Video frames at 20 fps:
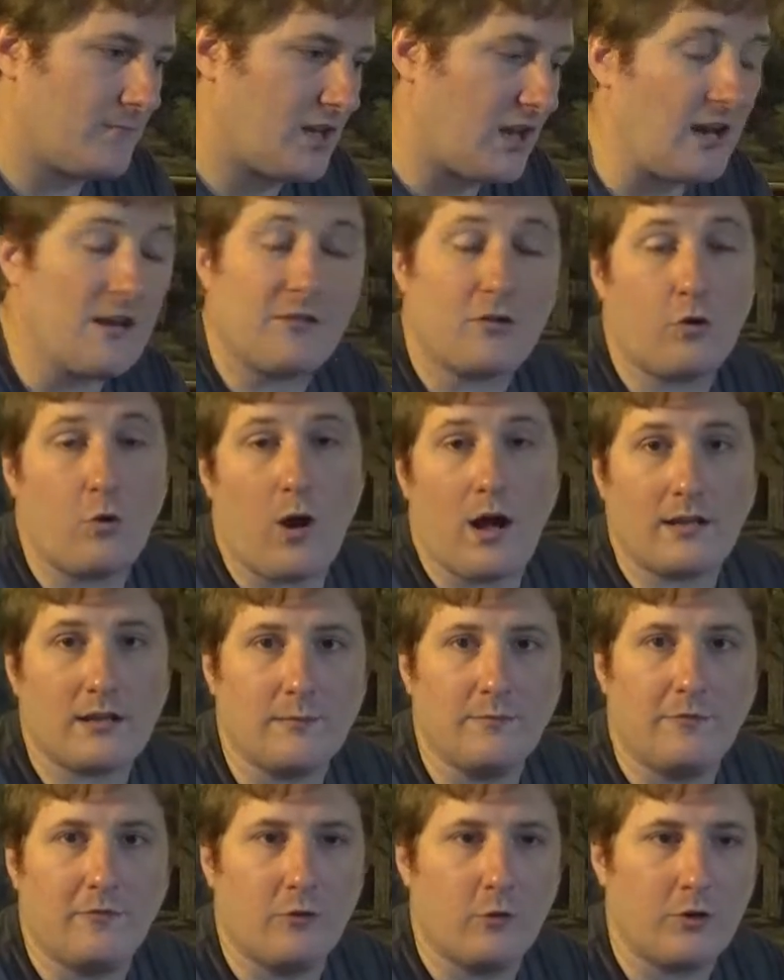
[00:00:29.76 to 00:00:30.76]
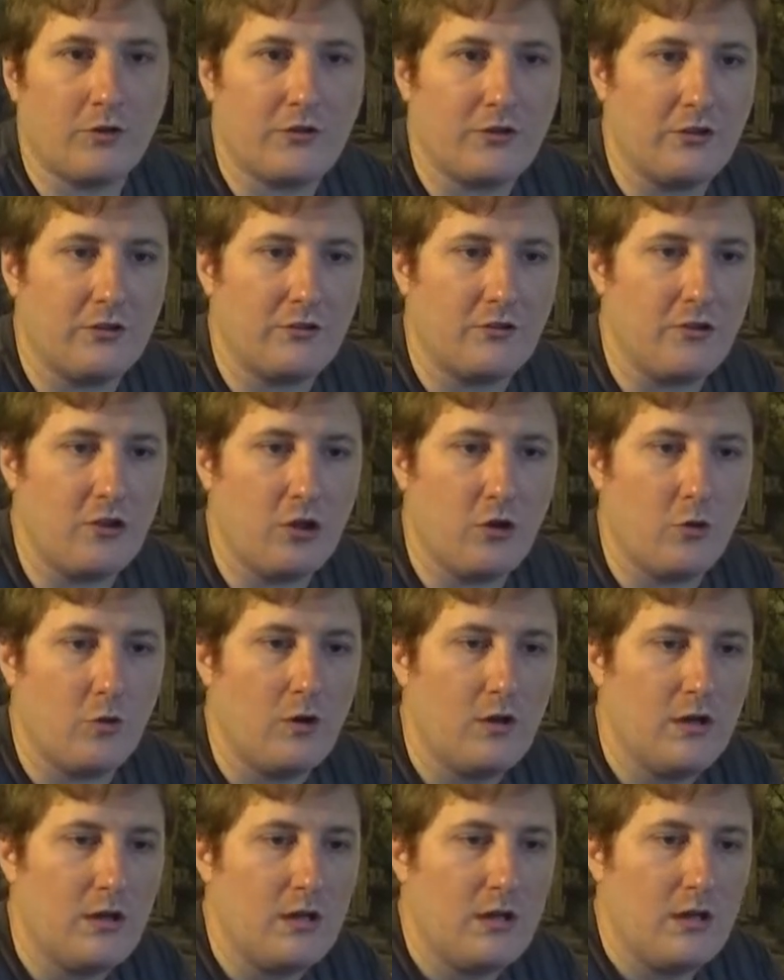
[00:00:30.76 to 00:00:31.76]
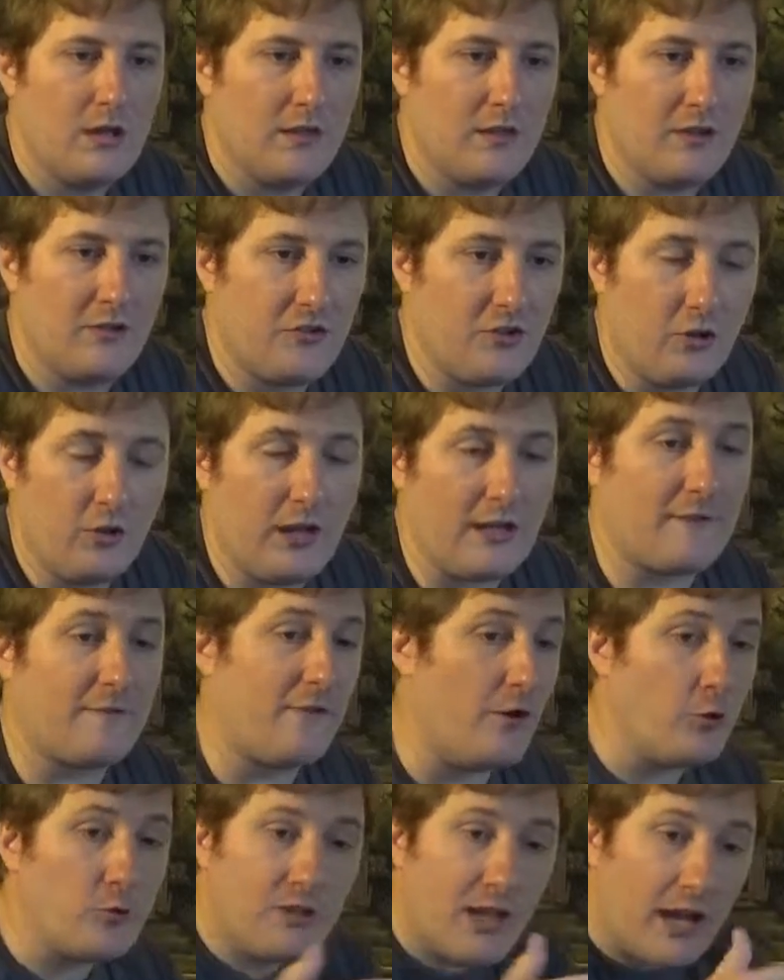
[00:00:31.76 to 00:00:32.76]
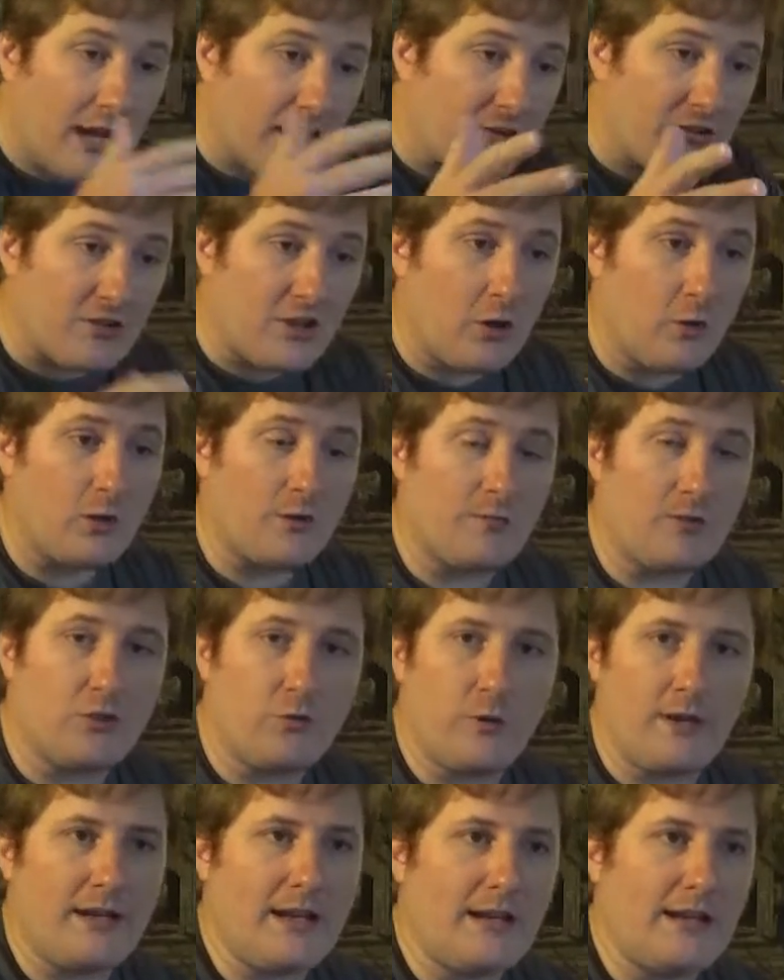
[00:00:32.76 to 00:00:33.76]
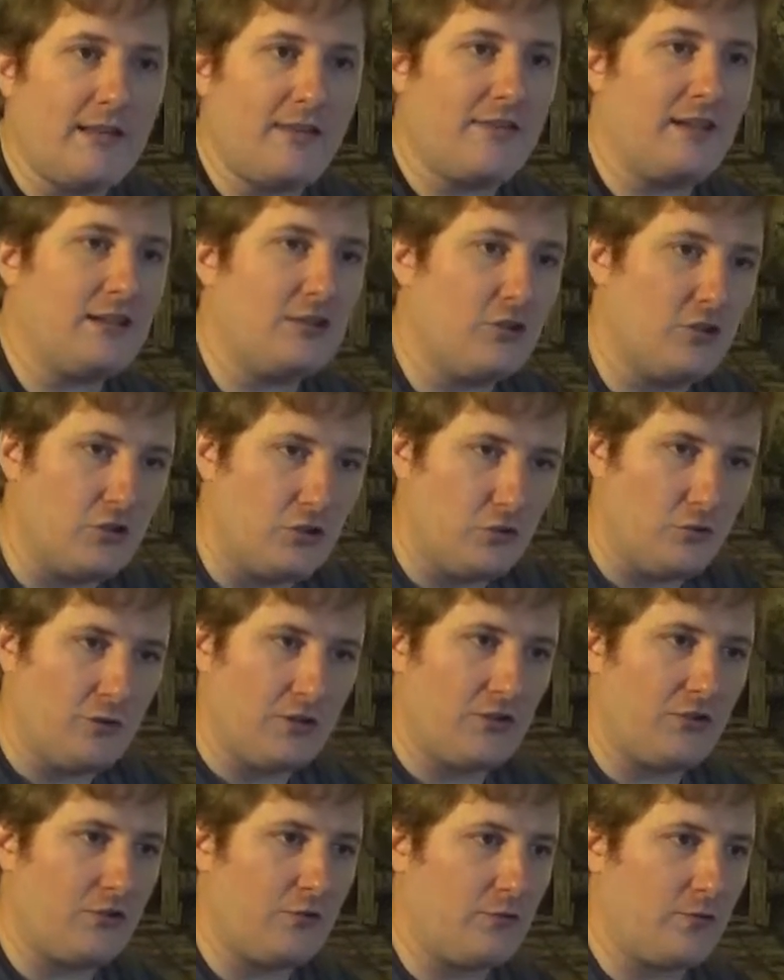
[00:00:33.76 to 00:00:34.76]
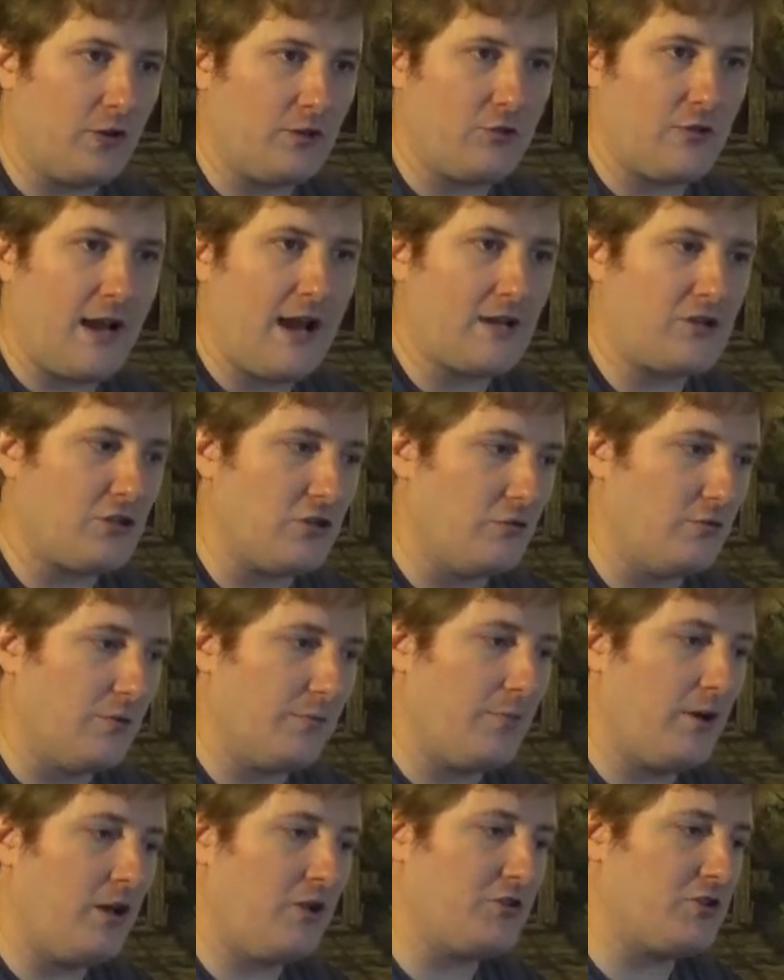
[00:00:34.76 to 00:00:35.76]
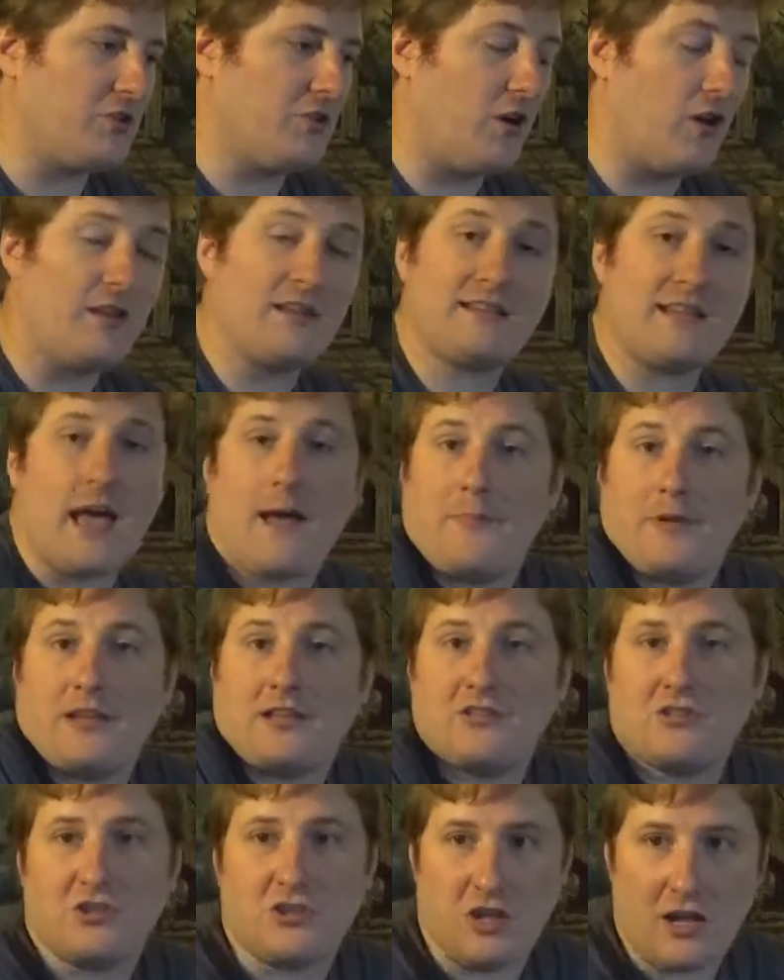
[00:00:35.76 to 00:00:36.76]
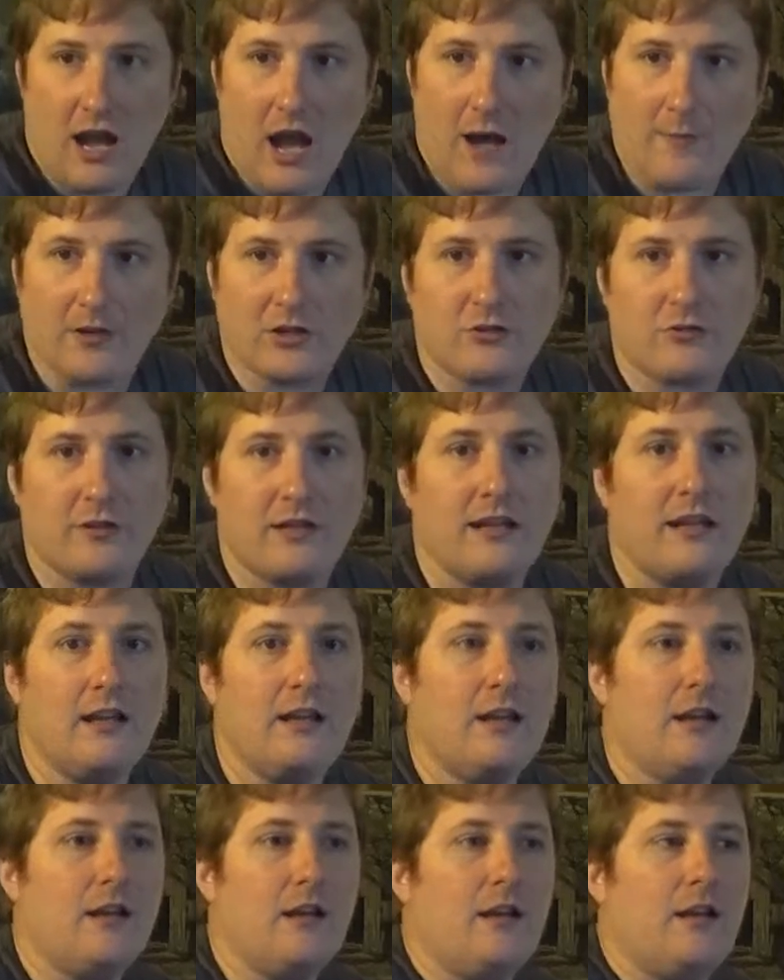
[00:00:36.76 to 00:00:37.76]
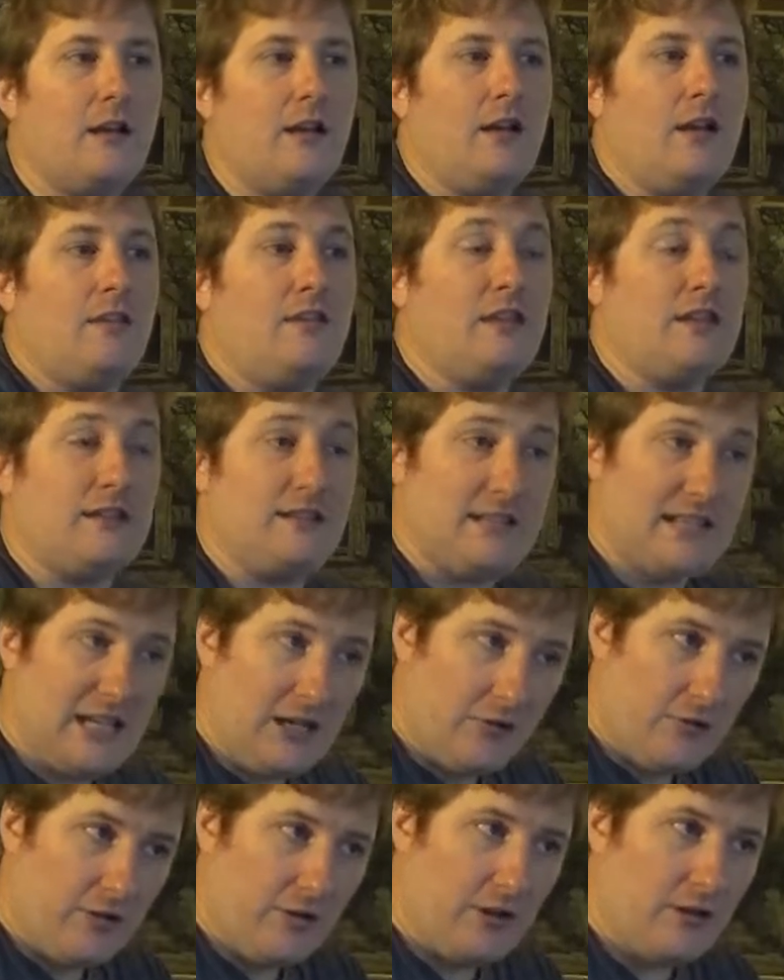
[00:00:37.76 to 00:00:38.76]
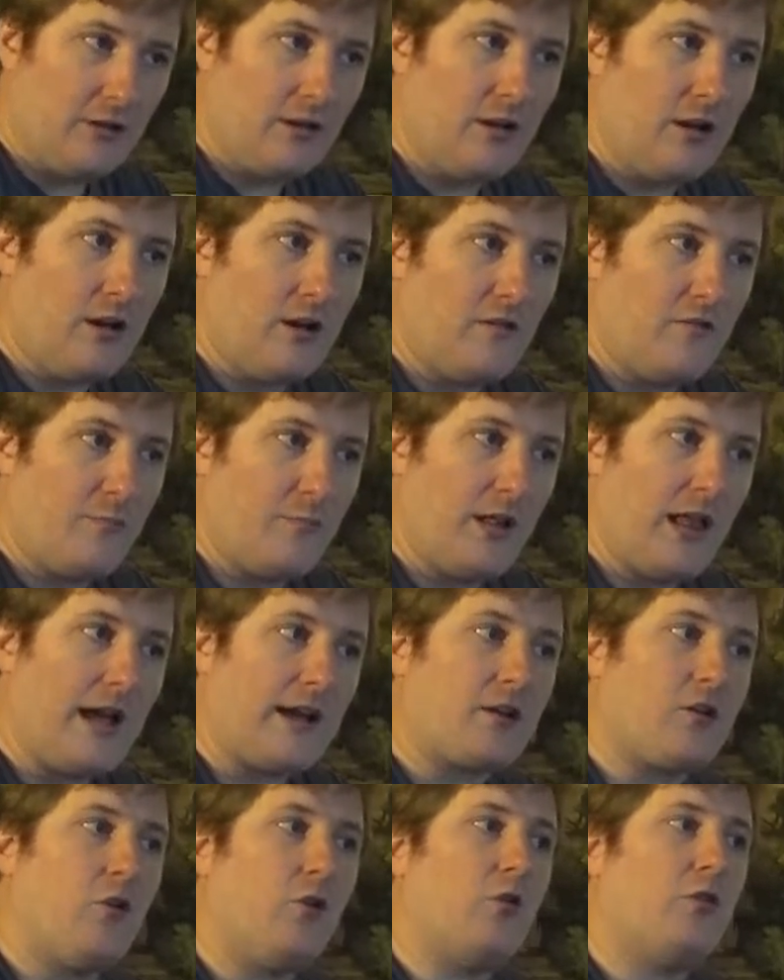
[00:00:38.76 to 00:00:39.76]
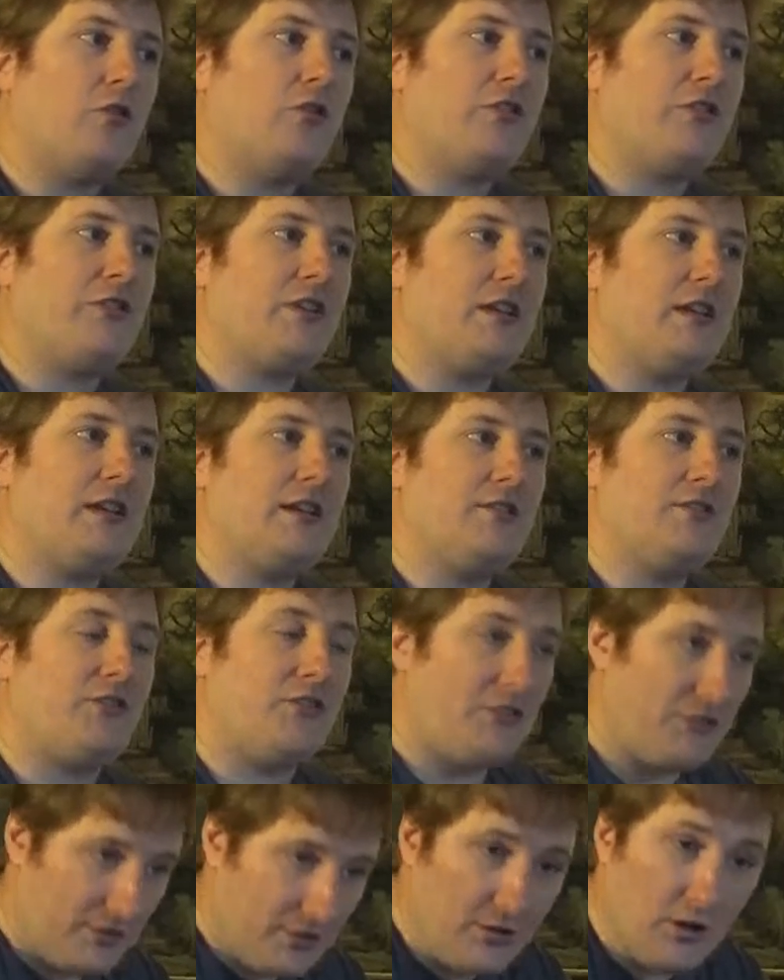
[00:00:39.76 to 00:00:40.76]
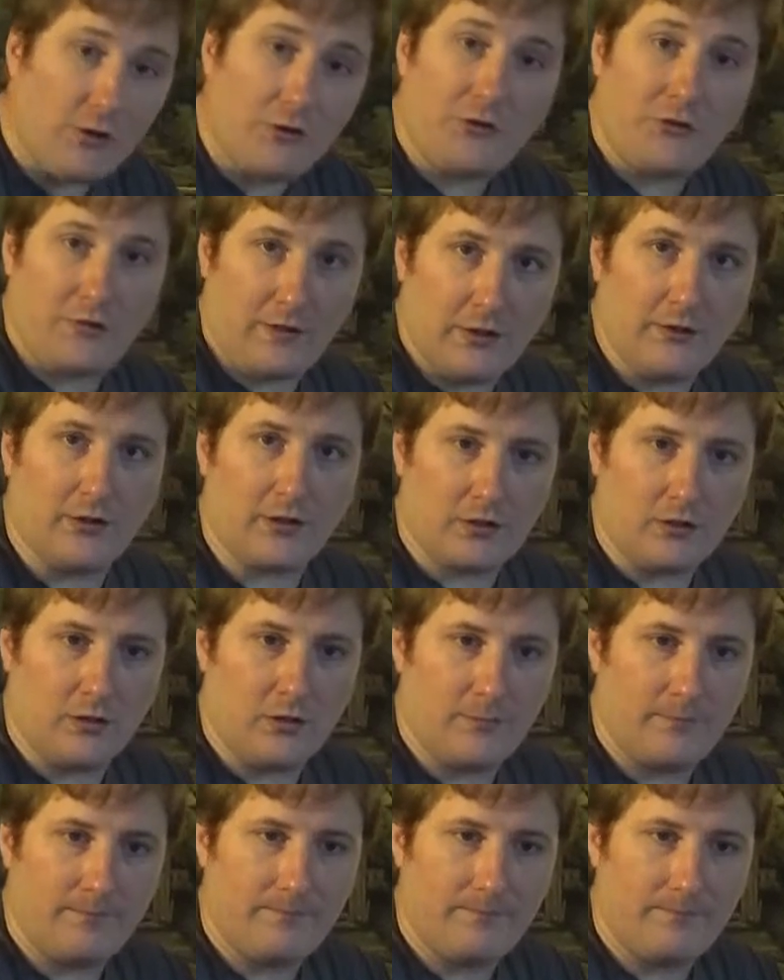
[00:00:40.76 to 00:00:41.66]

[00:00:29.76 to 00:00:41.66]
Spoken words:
of quantum force. There's no like photons going between anything to do this attraction or repulsion. All that's happening is geometry. The interior of black holes is pseudospherical,